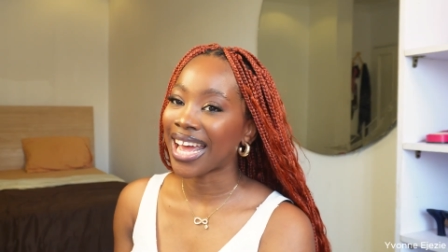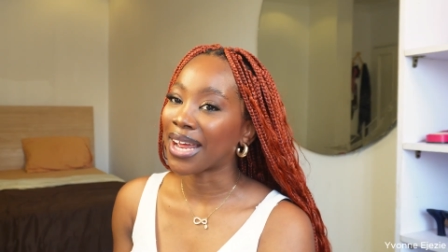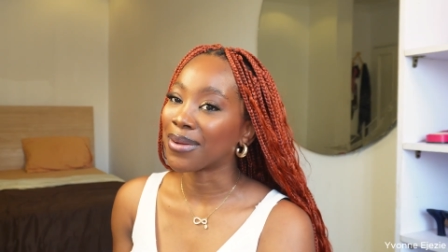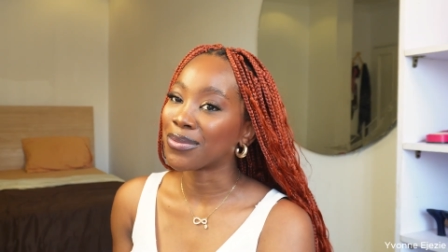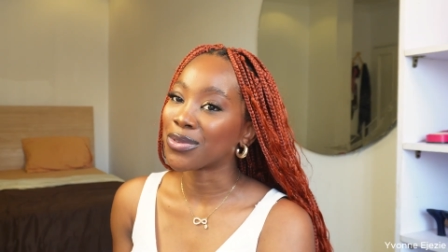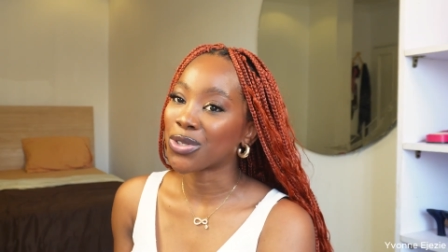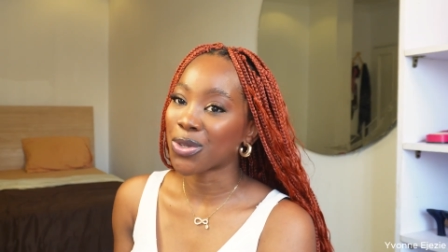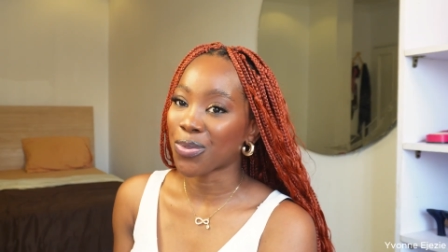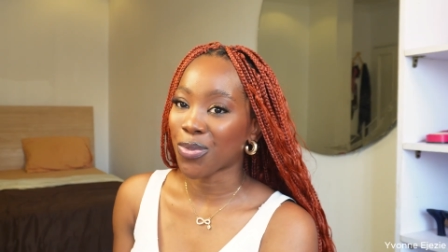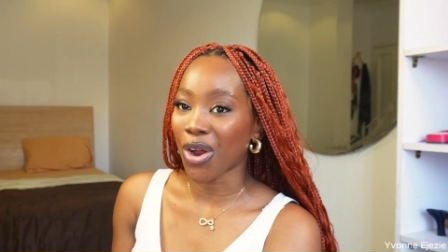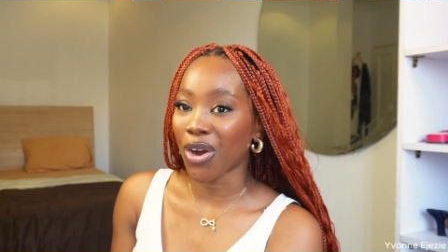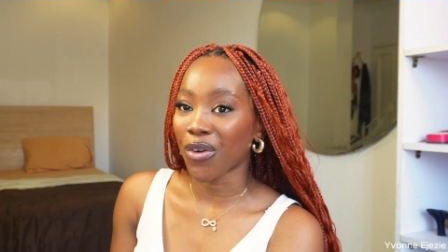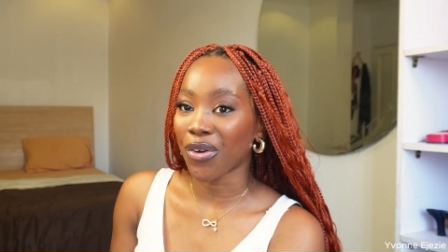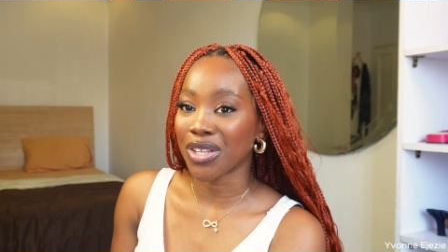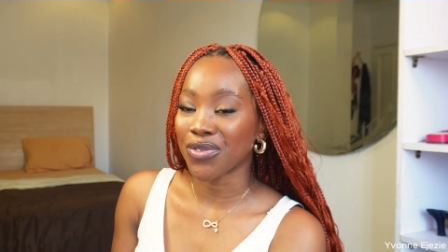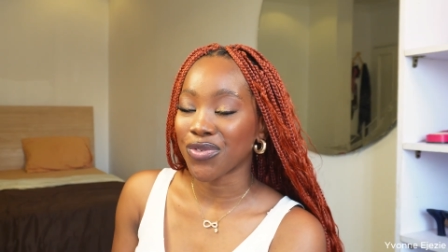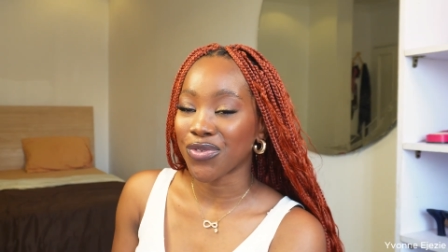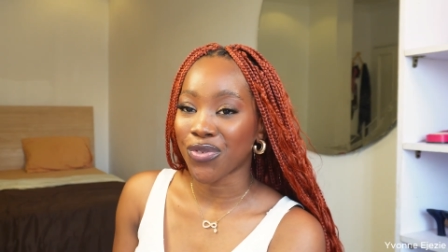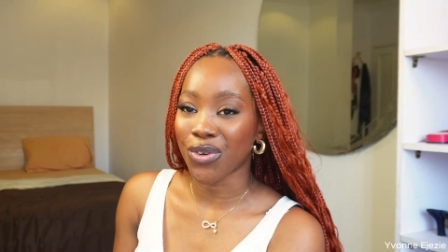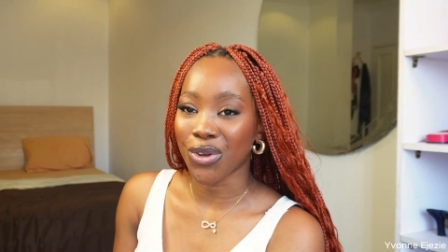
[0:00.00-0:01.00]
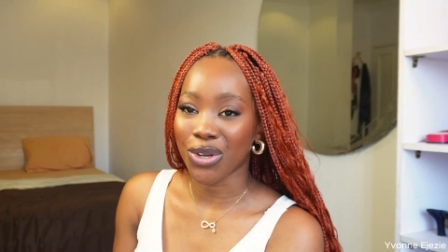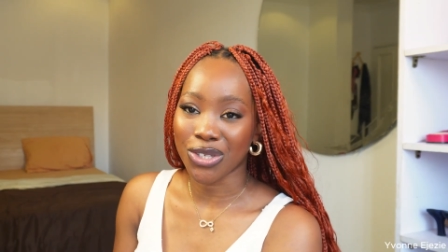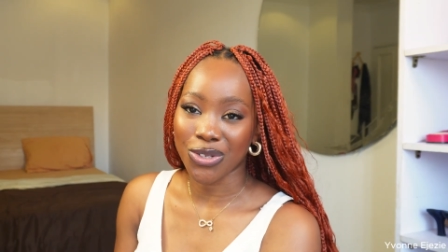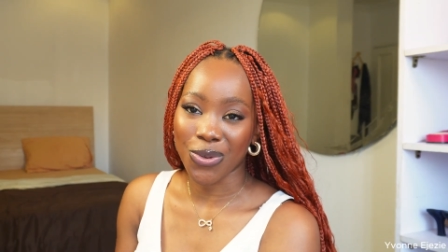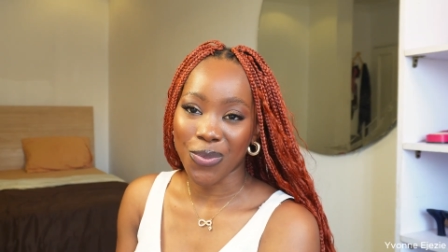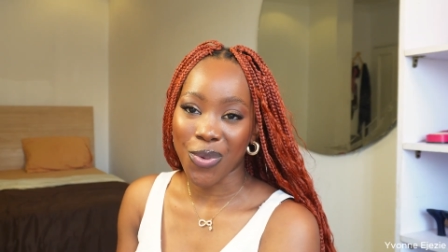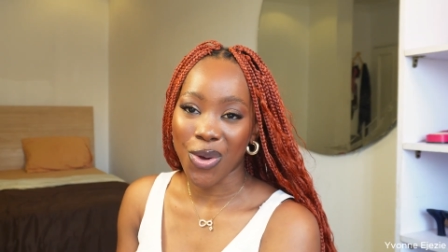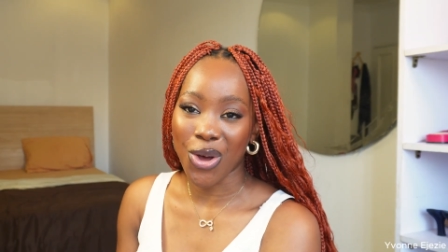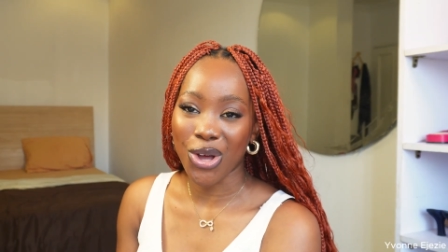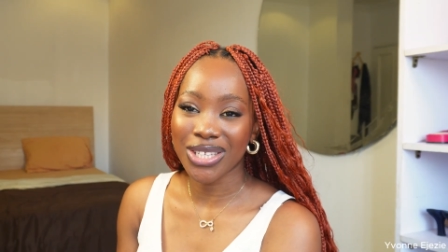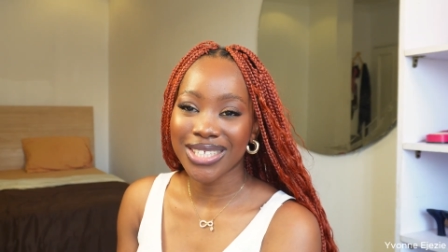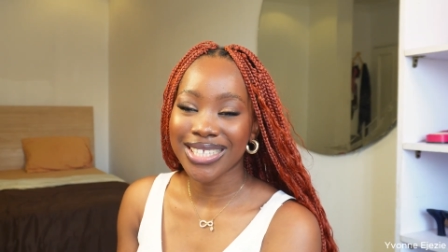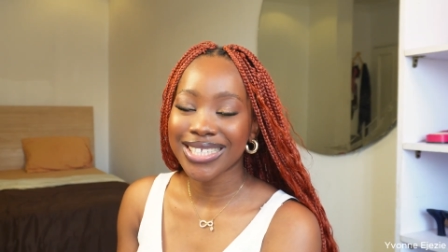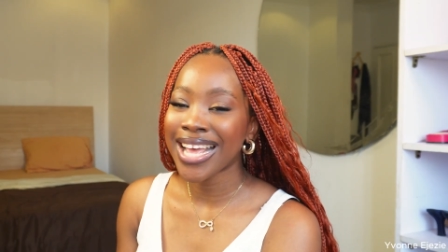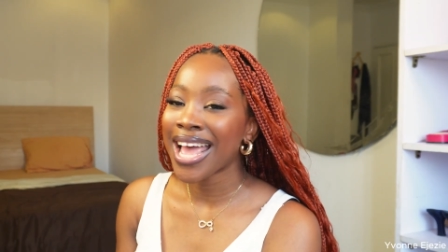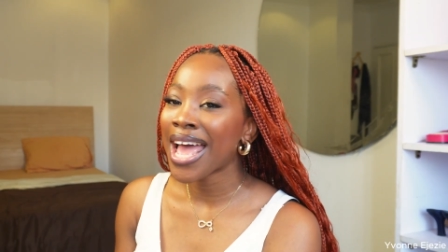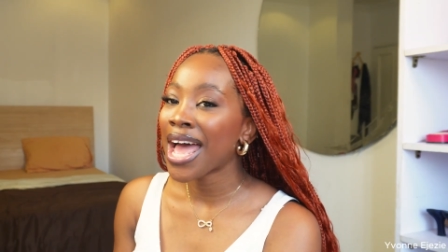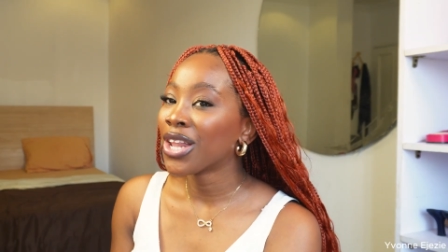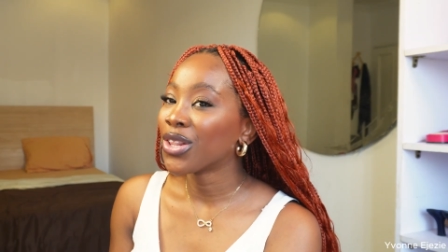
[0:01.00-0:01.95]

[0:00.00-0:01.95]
I am super grateful for your support.